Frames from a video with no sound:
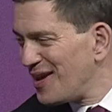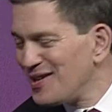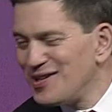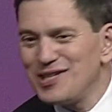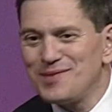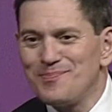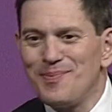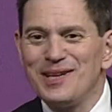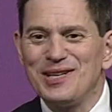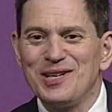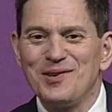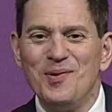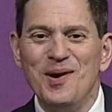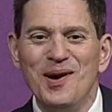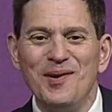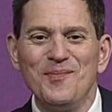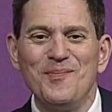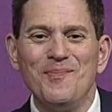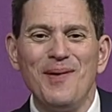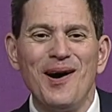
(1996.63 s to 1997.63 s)
anticipated
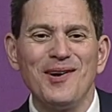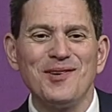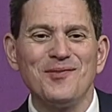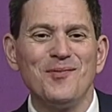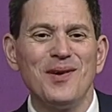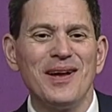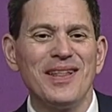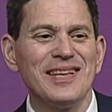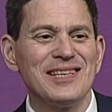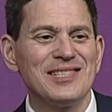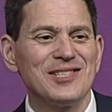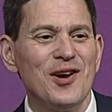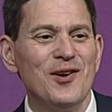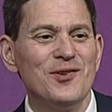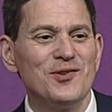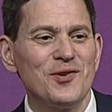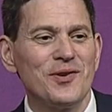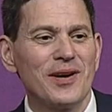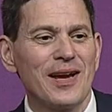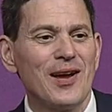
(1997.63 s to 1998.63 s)
yeah. part of where this
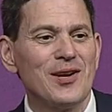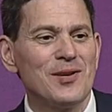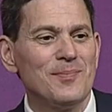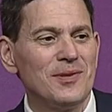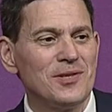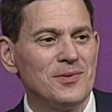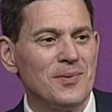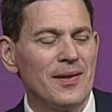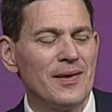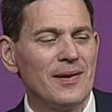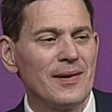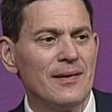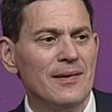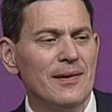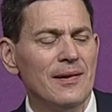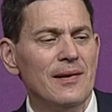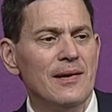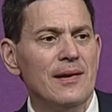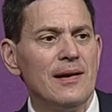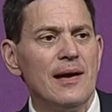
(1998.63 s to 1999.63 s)
goes, you're accountable to other
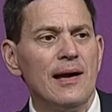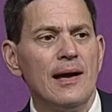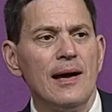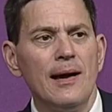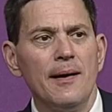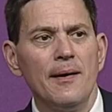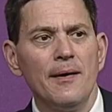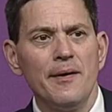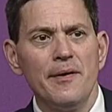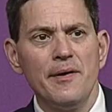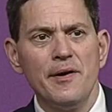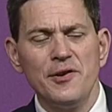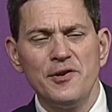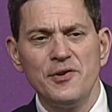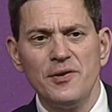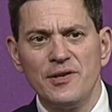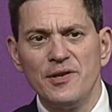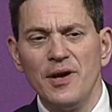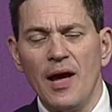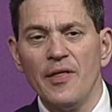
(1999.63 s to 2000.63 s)
uh,
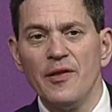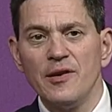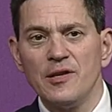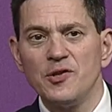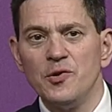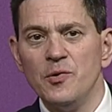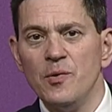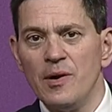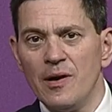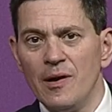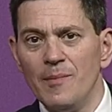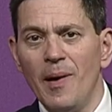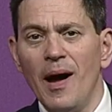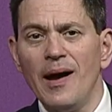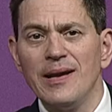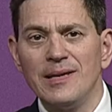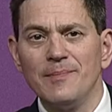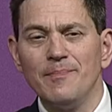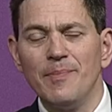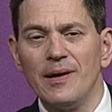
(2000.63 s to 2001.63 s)
to, to, others who are
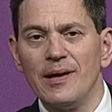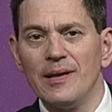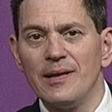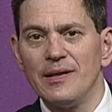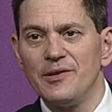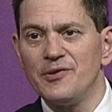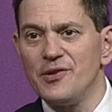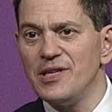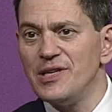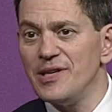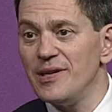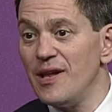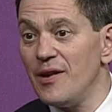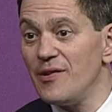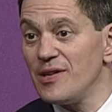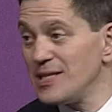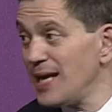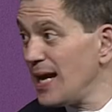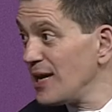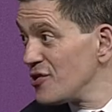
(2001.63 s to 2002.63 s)
abiding by the treaty, and
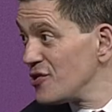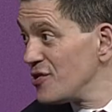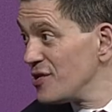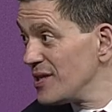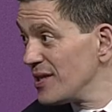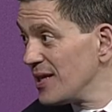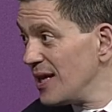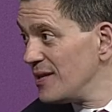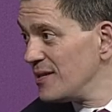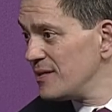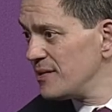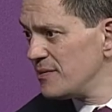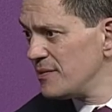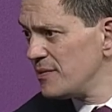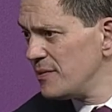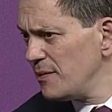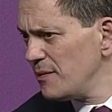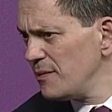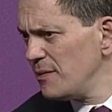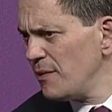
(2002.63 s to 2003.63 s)
there are sanctions mm. against.
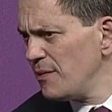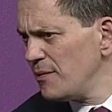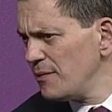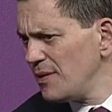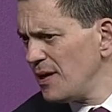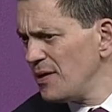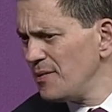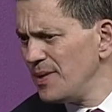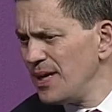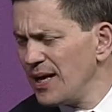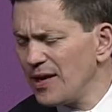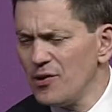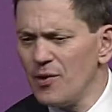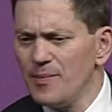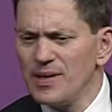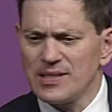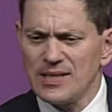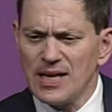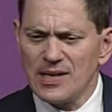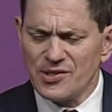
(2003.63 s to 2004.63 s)
Not, not, I don't mean
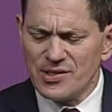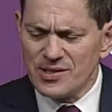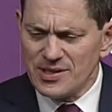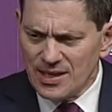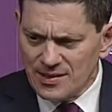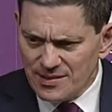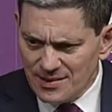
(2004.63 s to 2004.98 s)
economic sanctions.